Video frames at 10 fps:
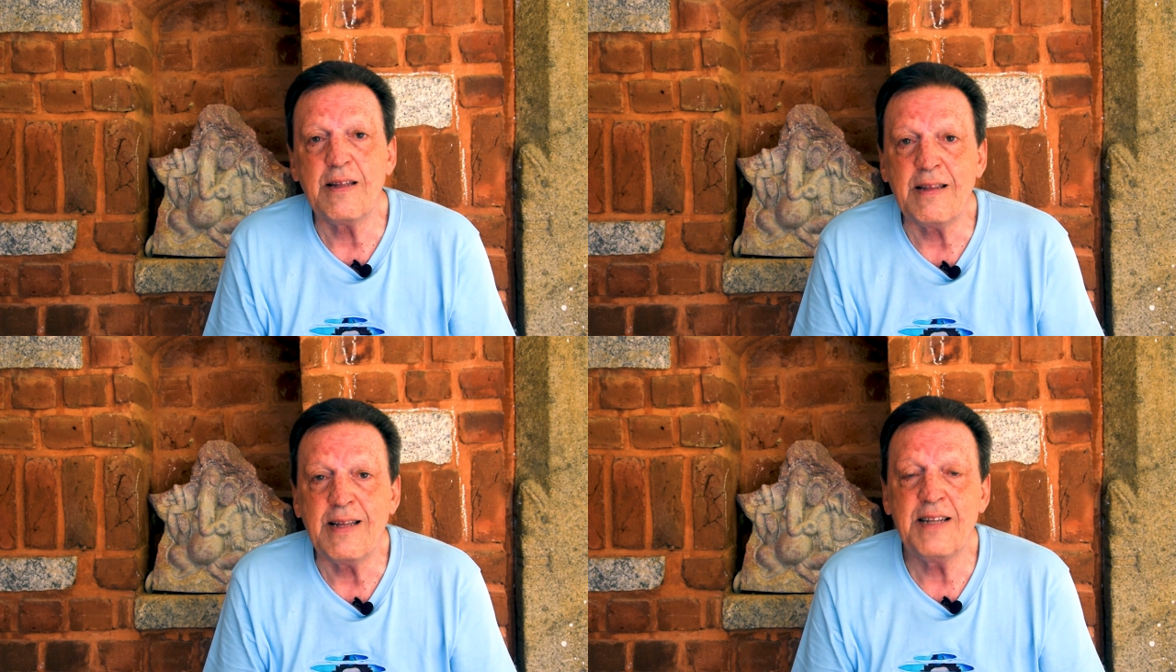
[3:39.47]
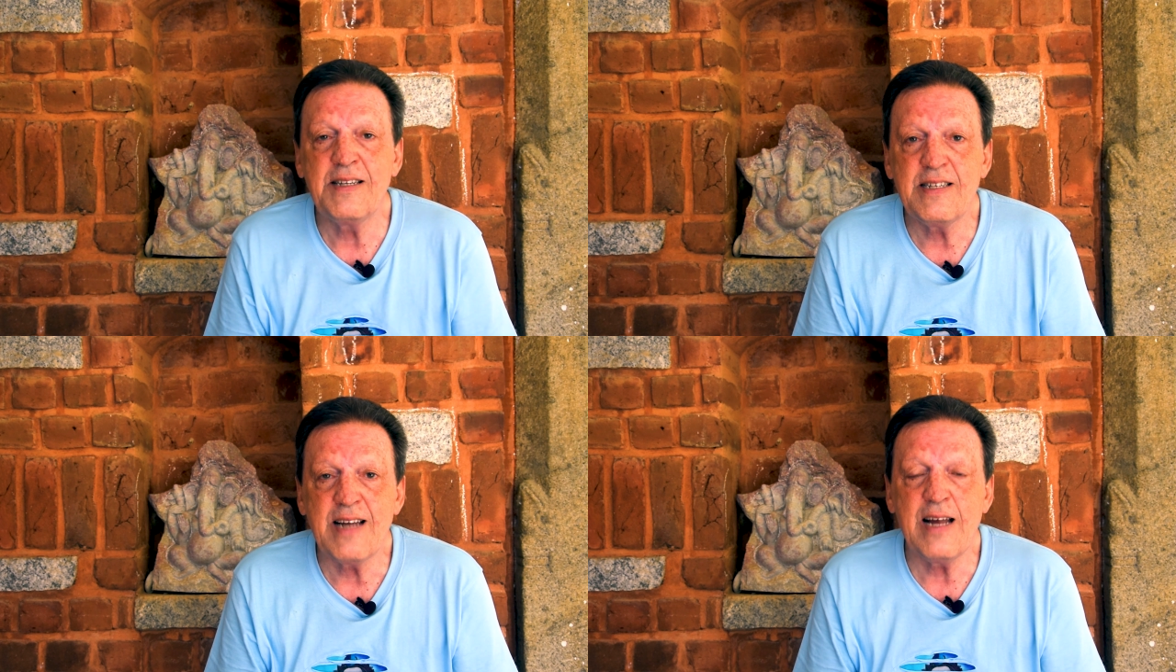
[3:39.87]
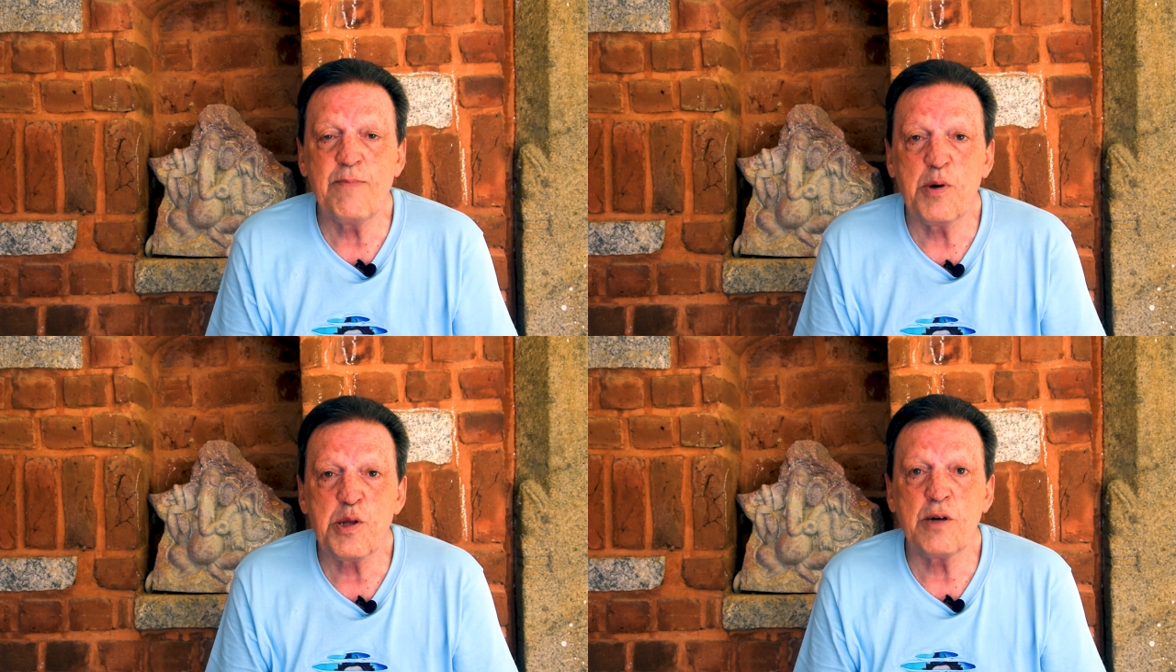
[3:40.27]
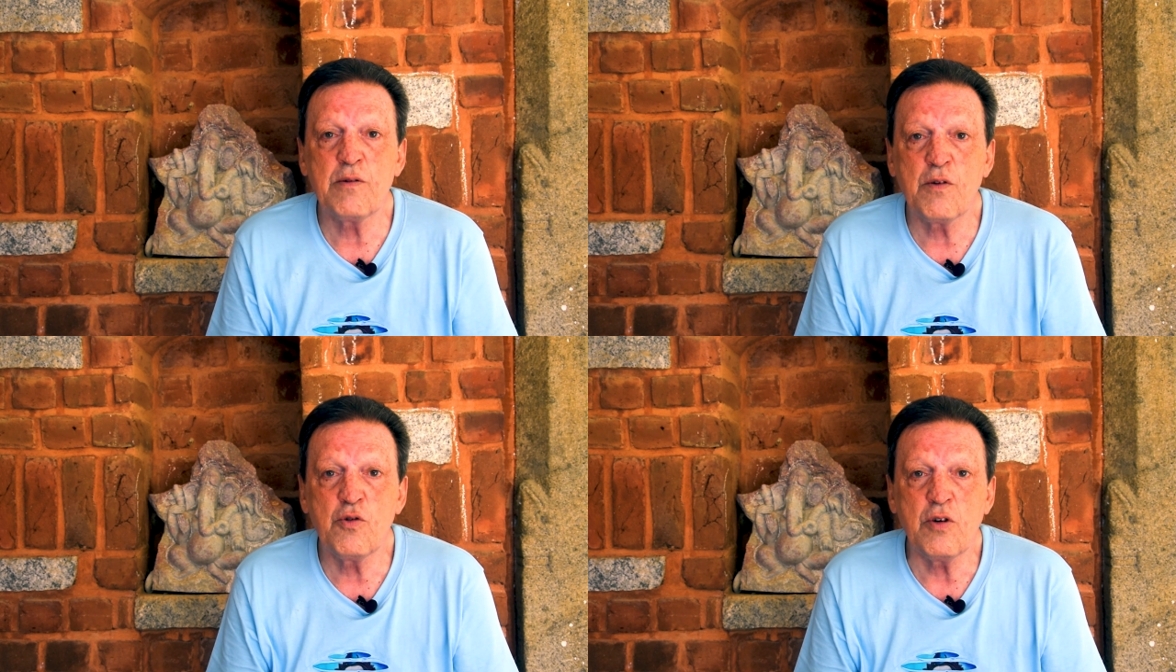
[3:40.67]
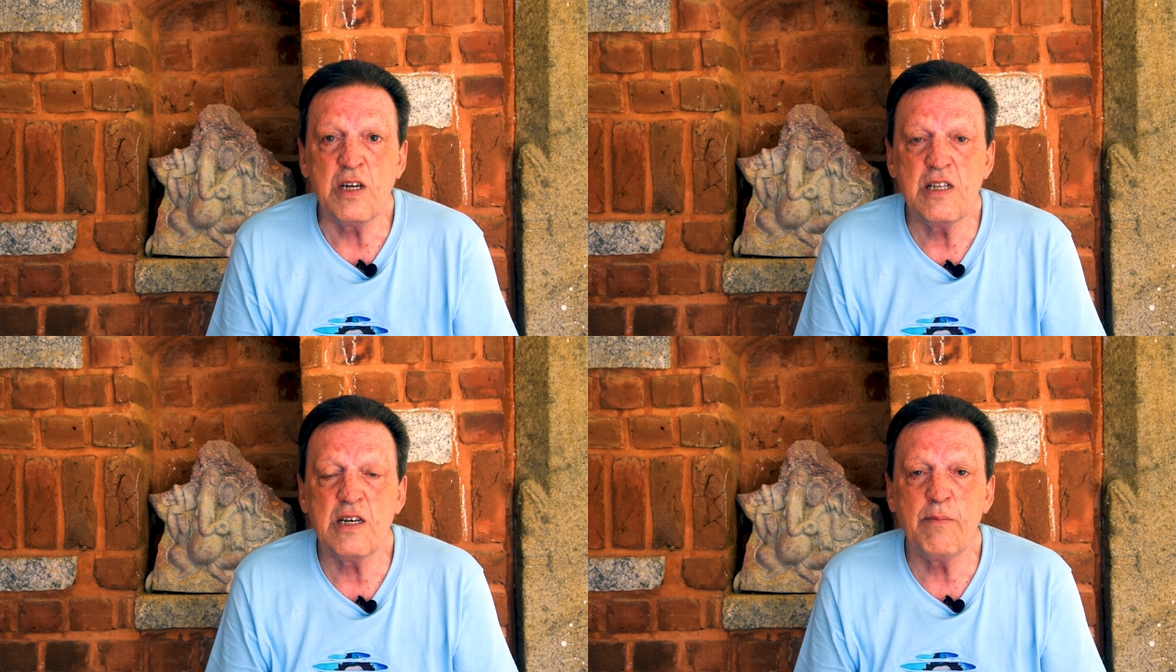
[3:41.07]
99% of the
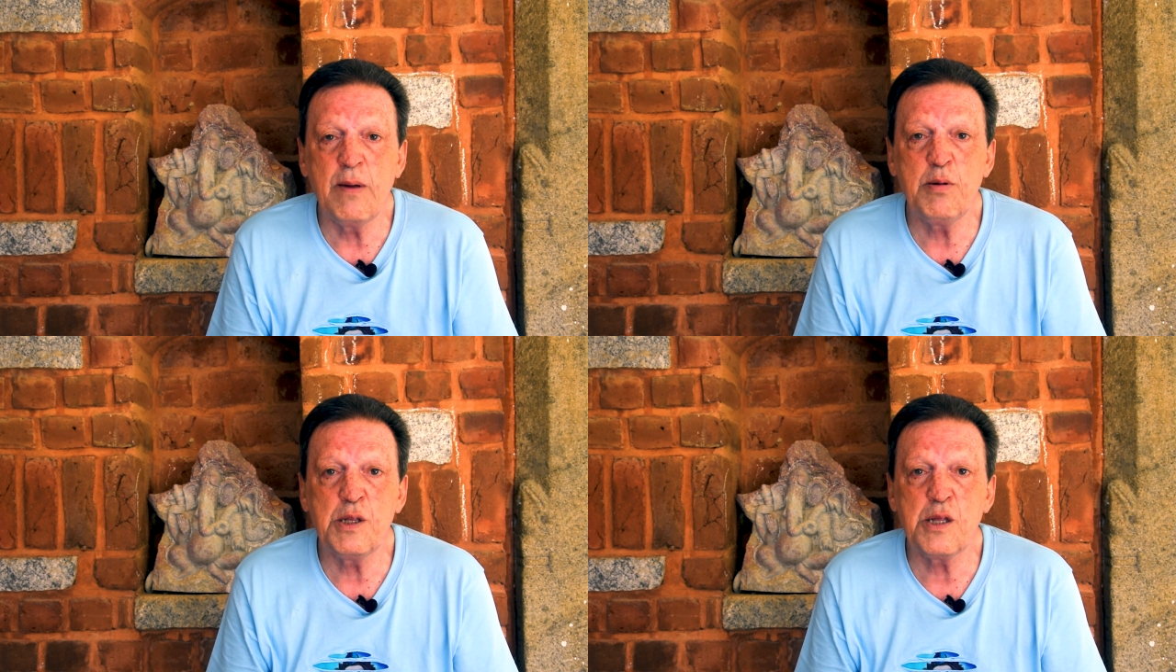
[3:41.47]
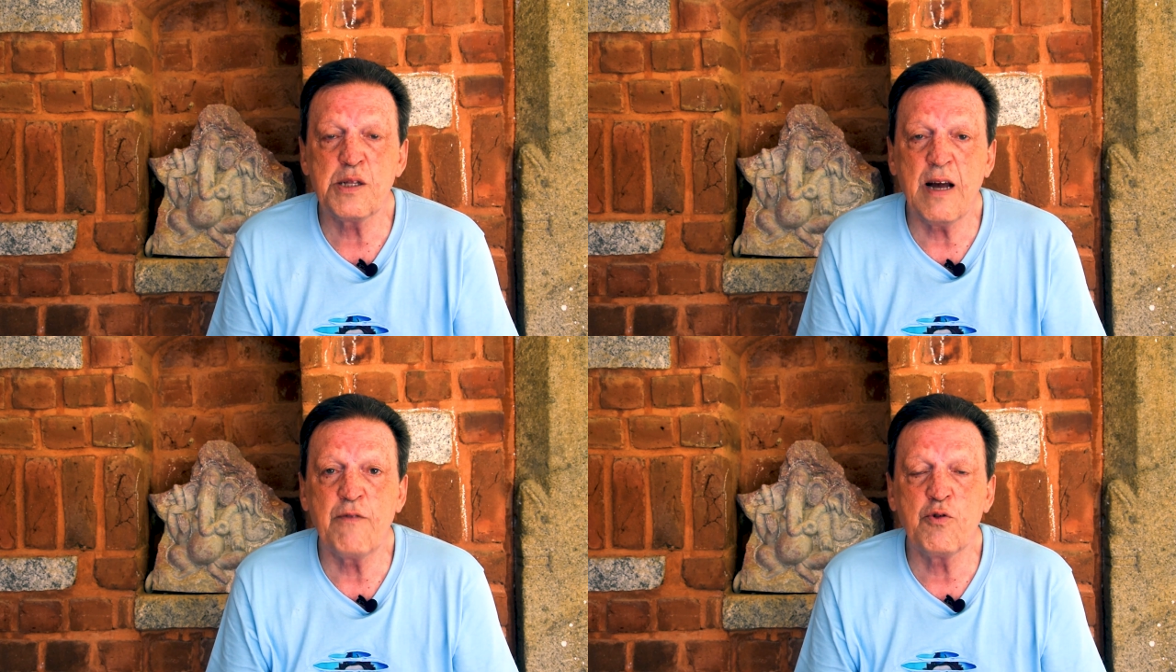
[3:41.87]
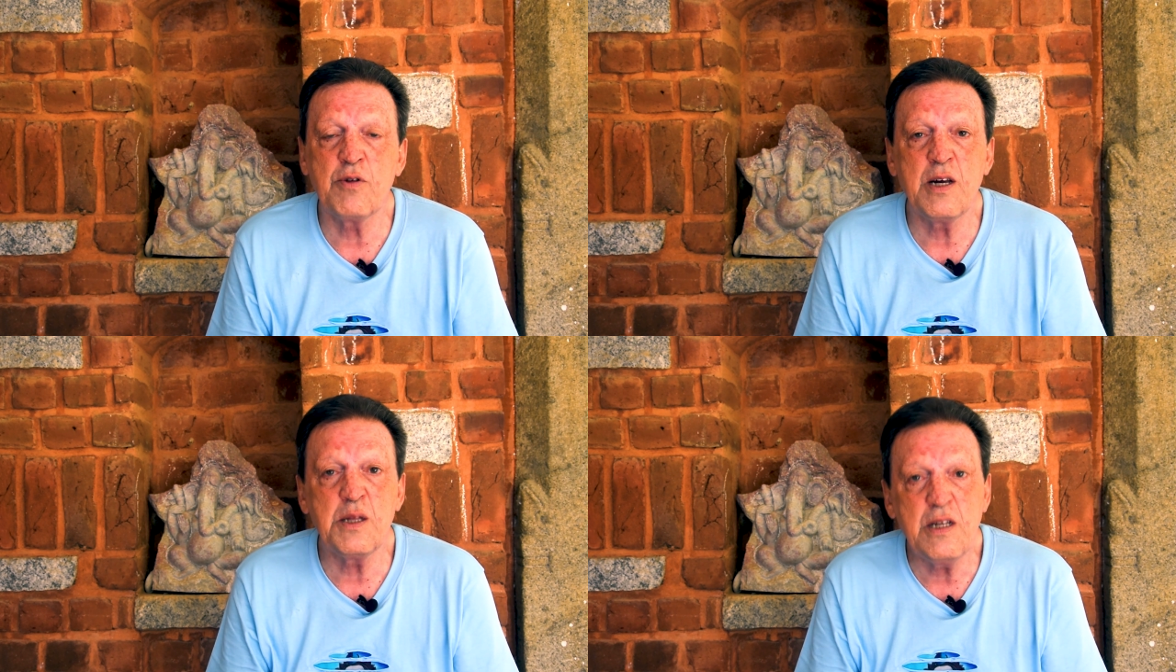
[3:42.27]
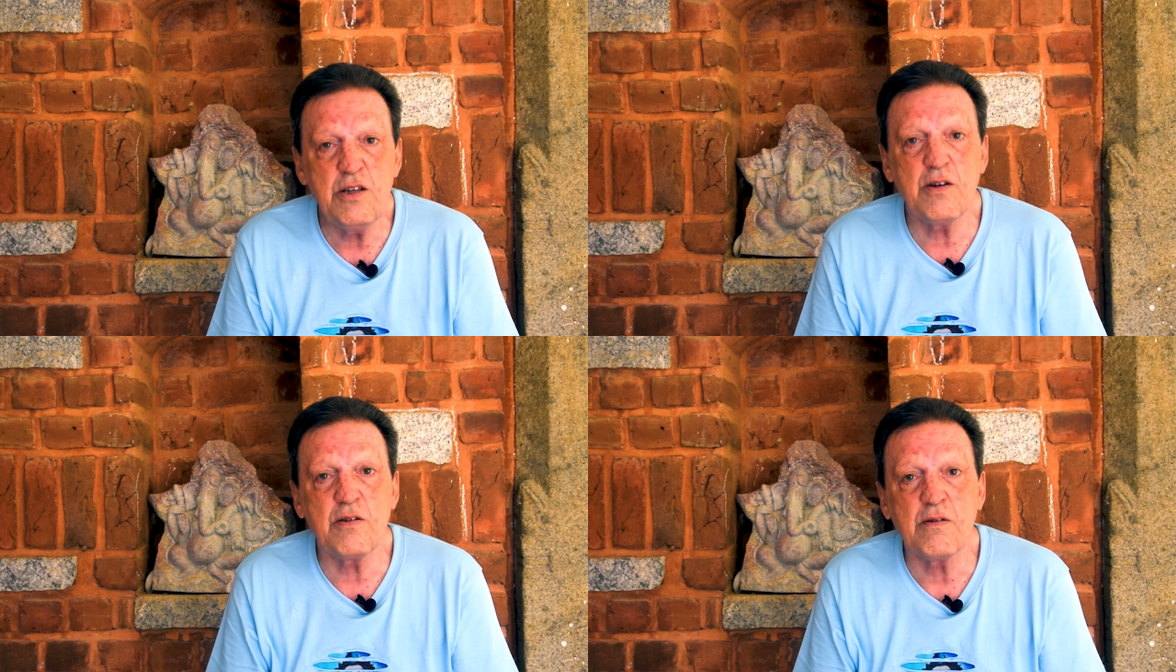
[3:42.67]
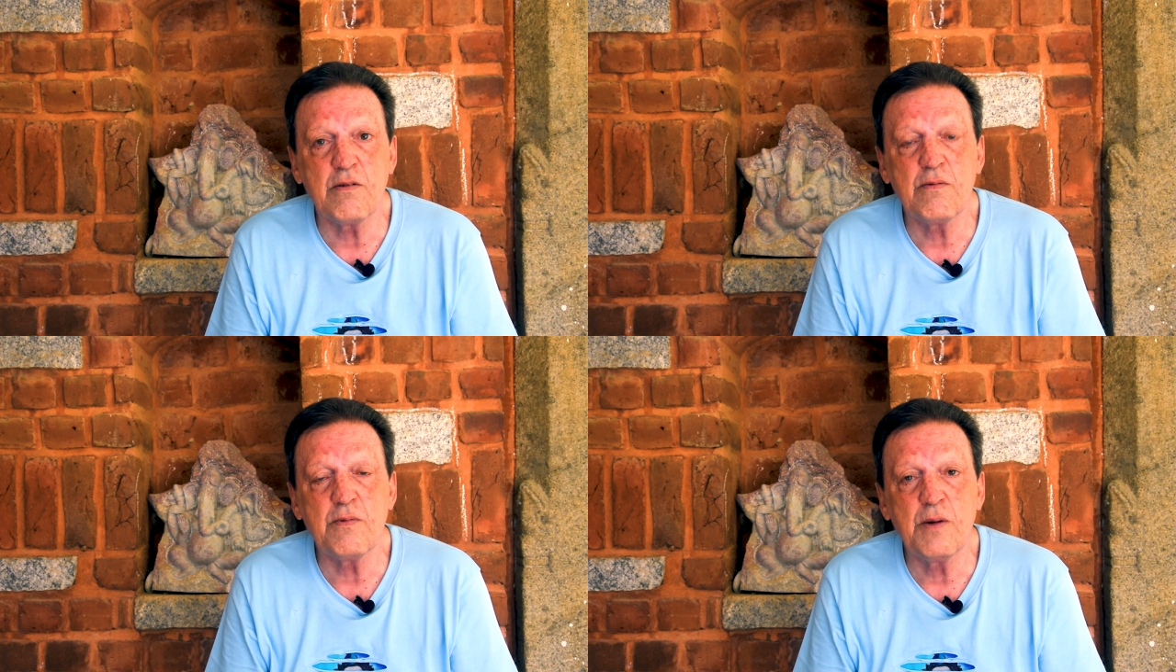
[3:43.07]
India BBC staff today is Indian
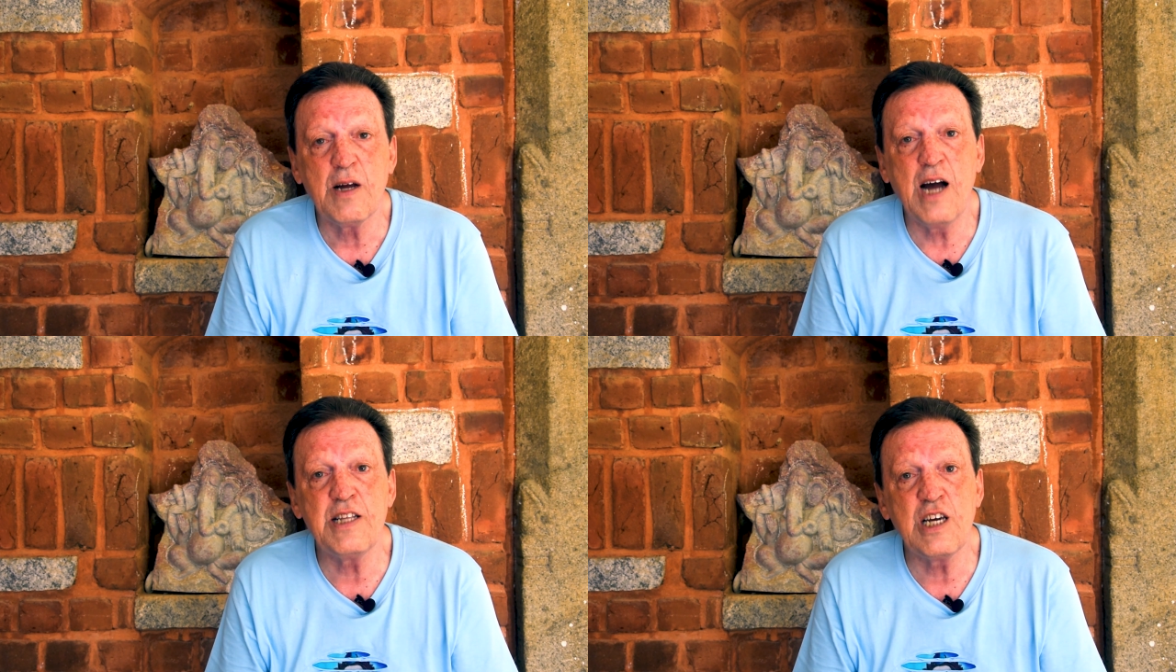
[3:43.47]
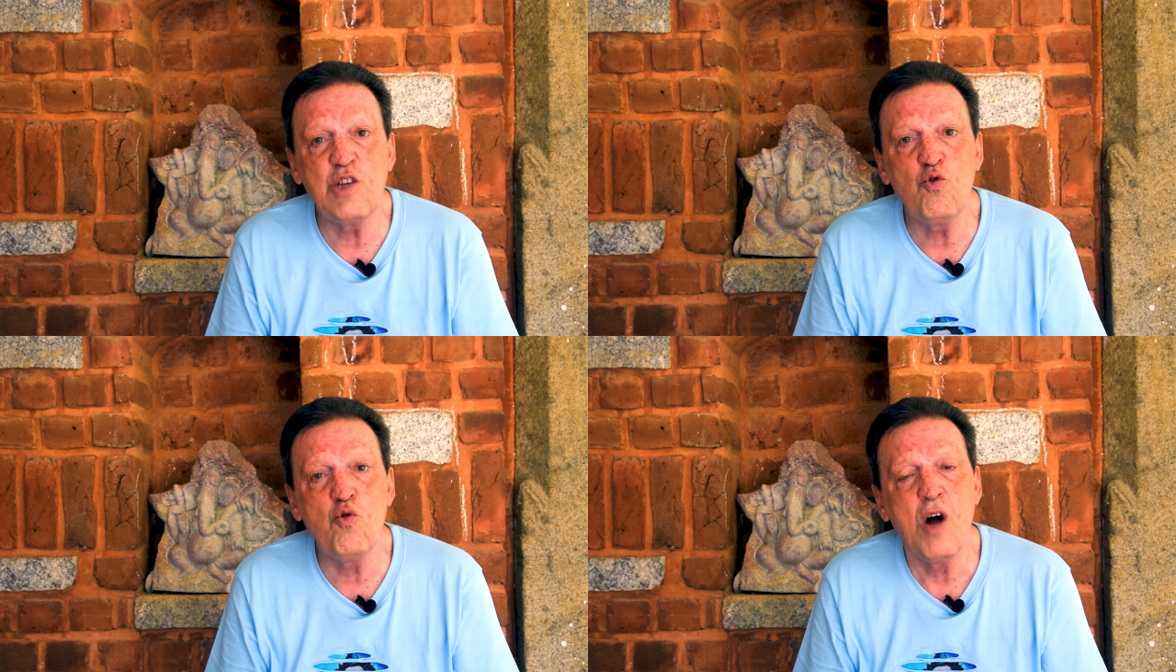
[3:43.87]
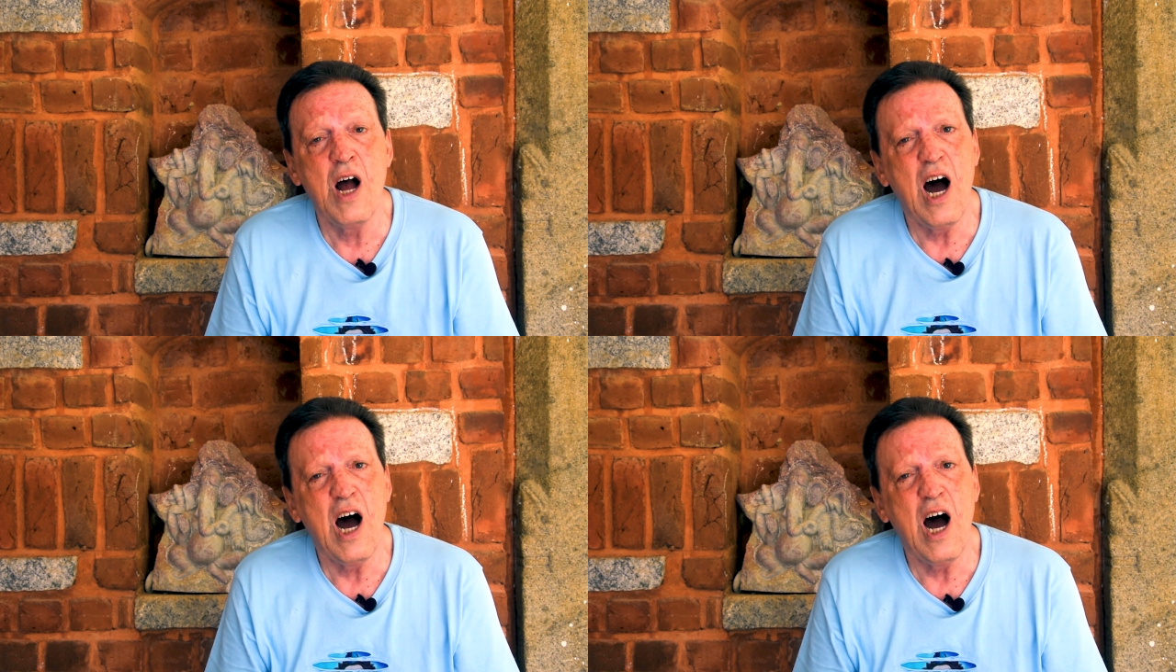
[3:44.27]
and Hindu.